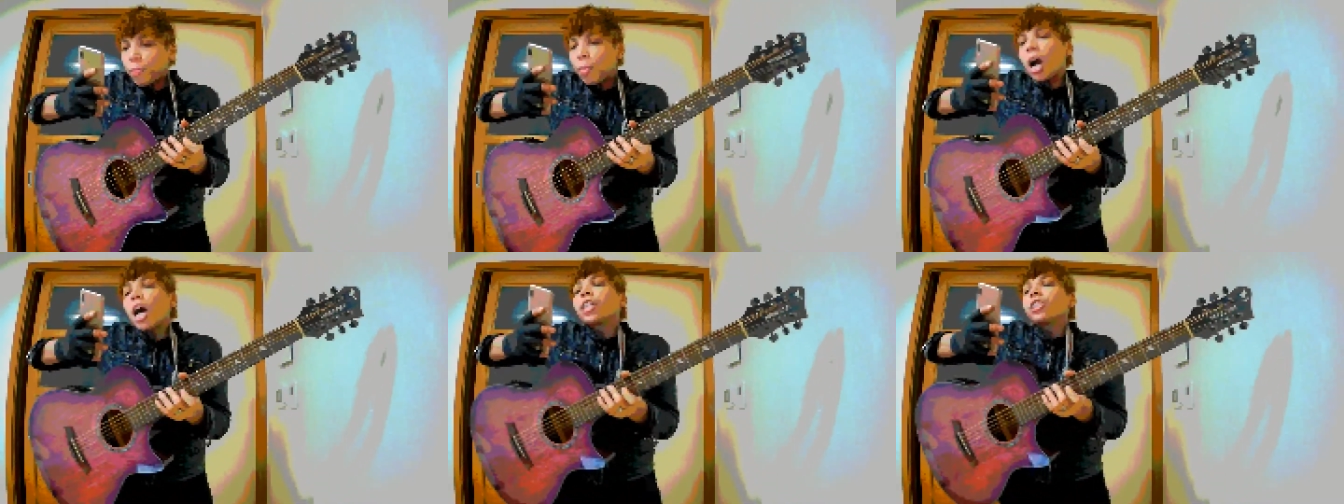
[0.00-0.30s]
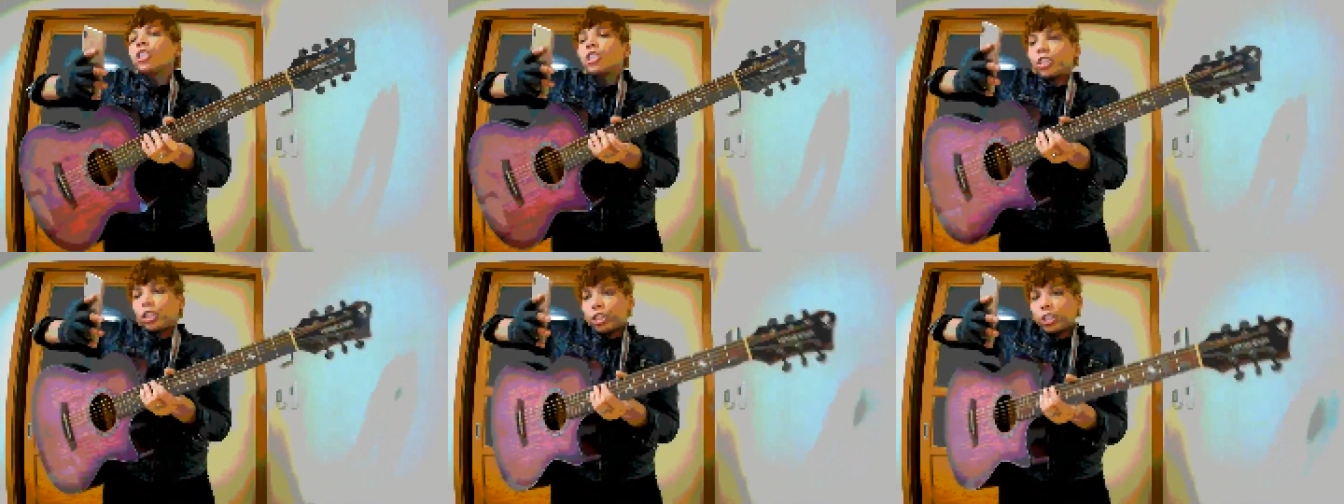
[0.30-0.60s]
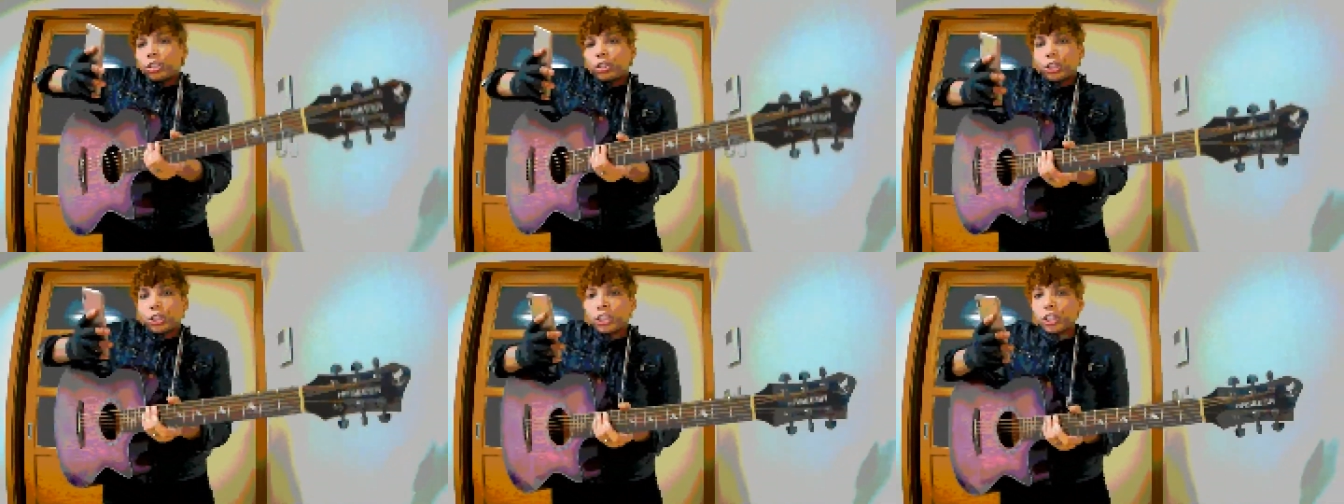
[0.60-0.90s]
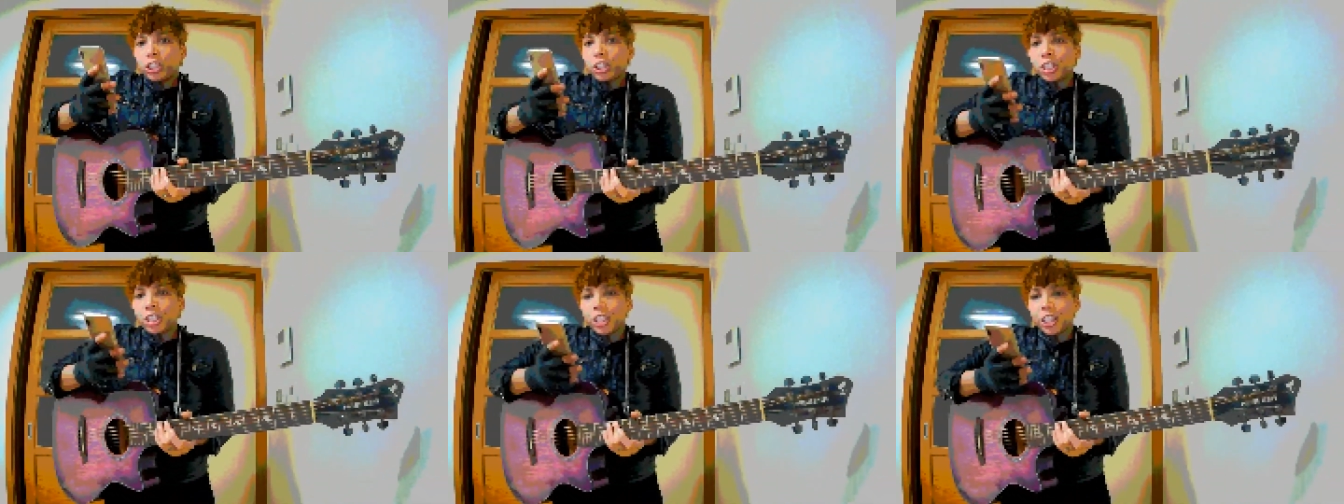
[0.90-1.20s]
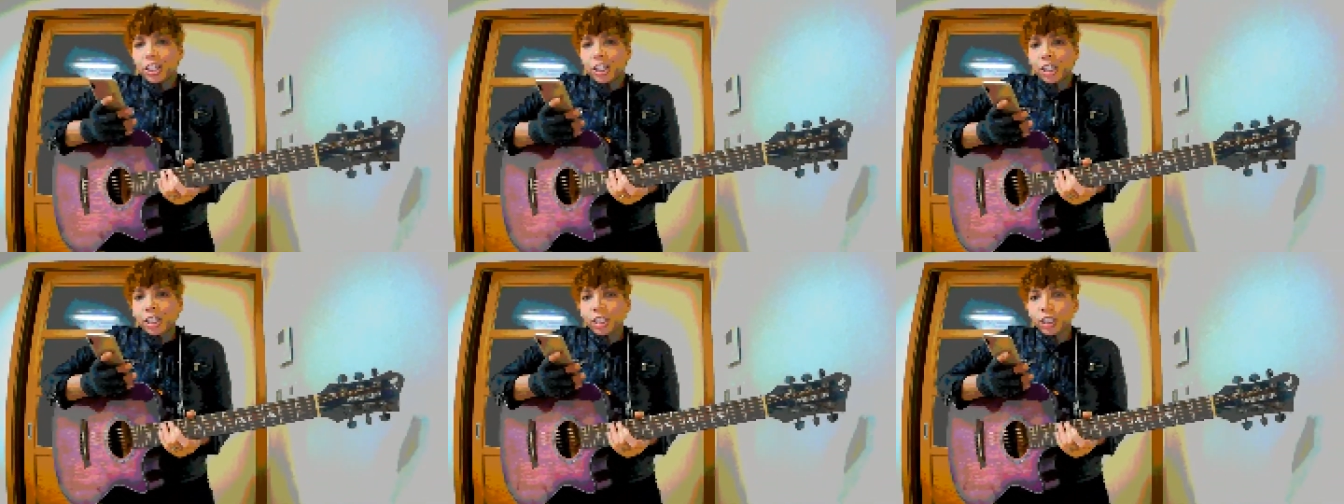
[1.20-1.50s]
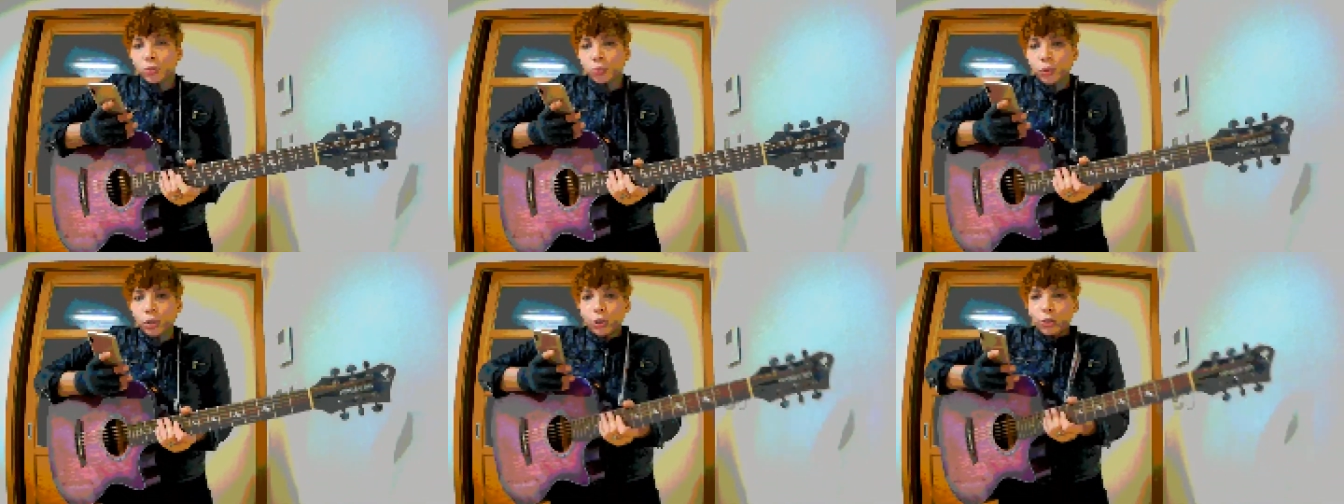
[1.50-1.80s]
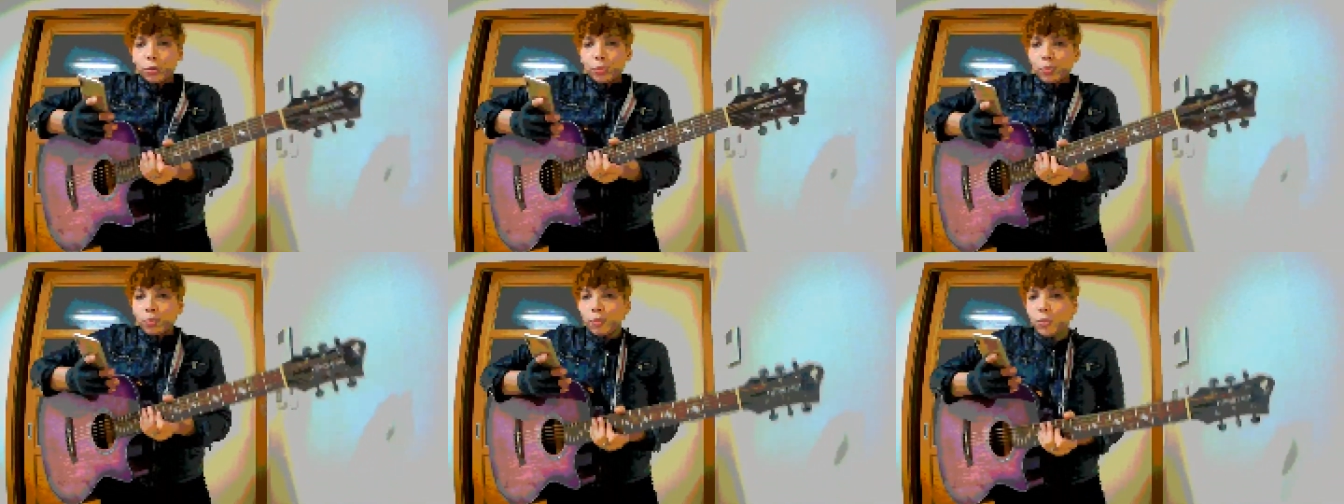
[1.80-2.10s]
monsters in this
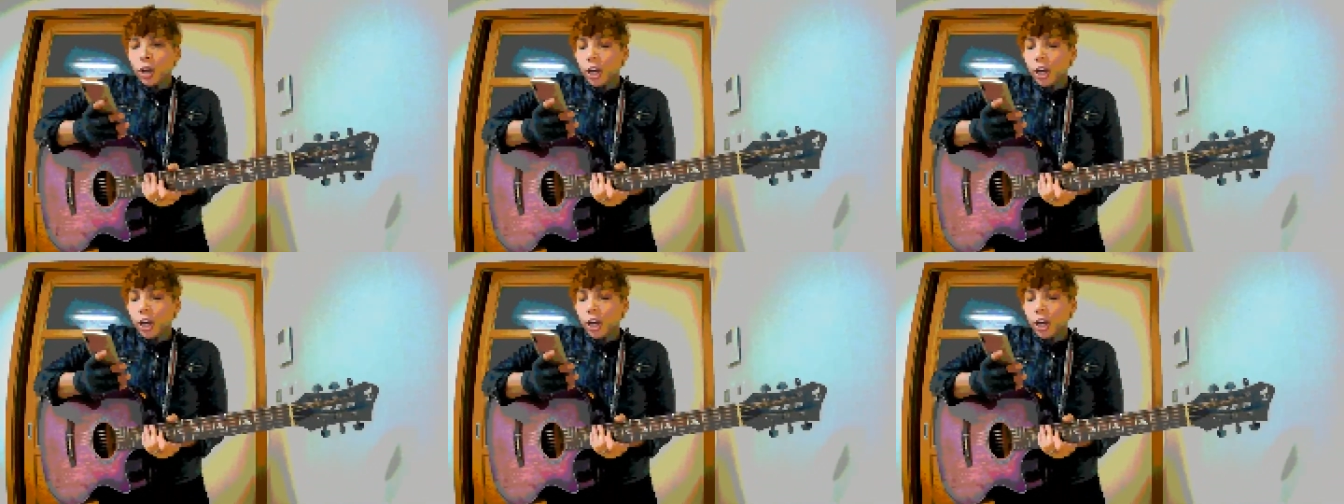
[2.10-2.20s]
world.